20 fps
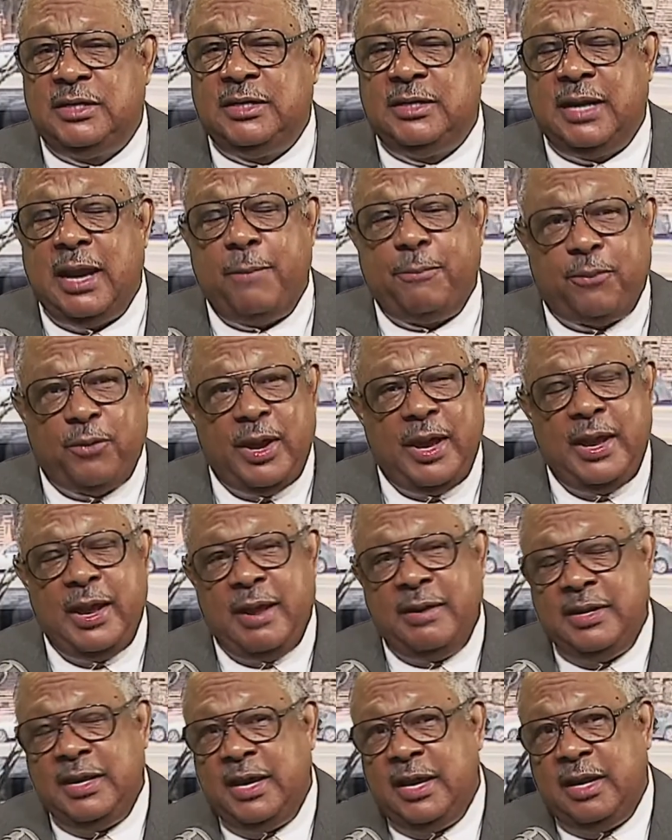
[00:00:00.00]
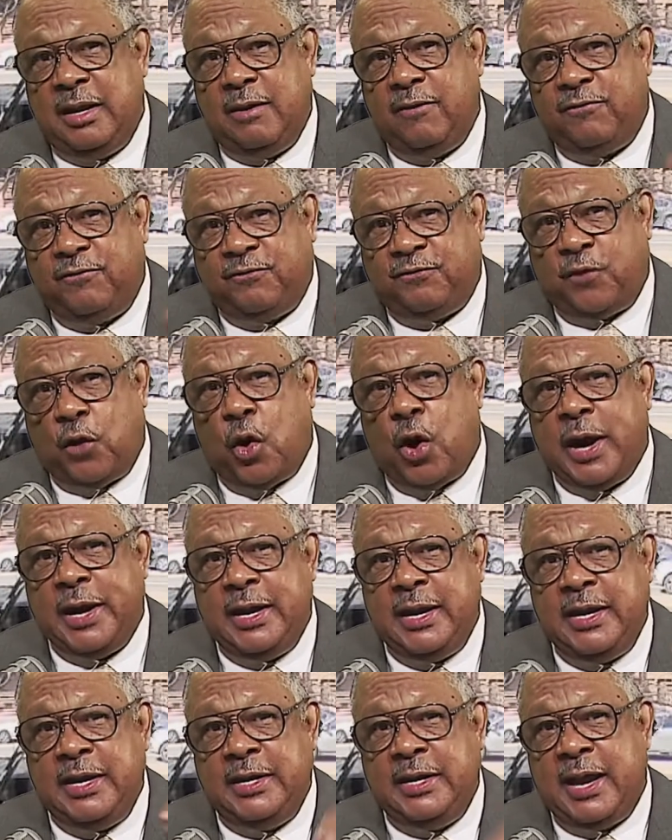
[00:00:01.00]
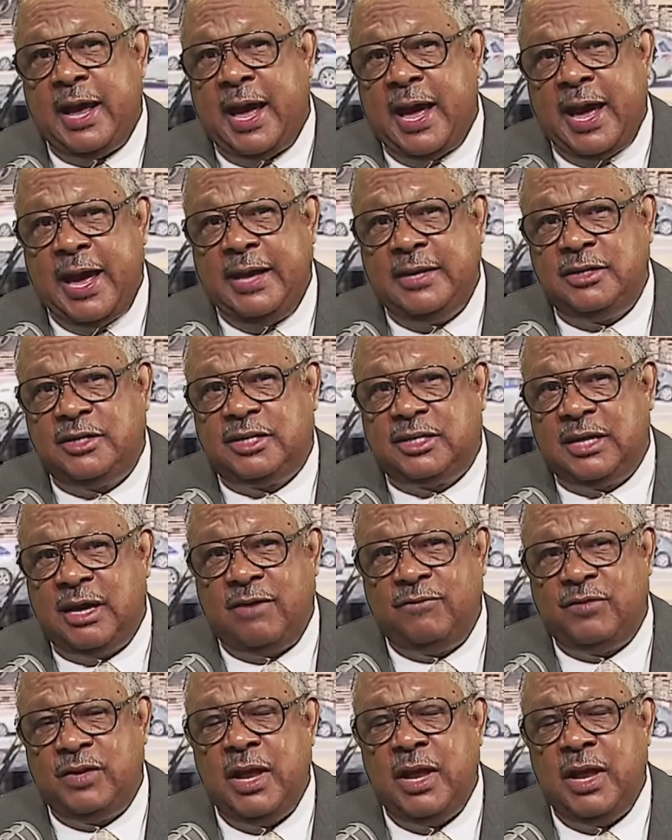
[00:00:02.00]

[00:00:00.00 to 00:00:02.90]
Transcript: And I pray at the end of 49, seven,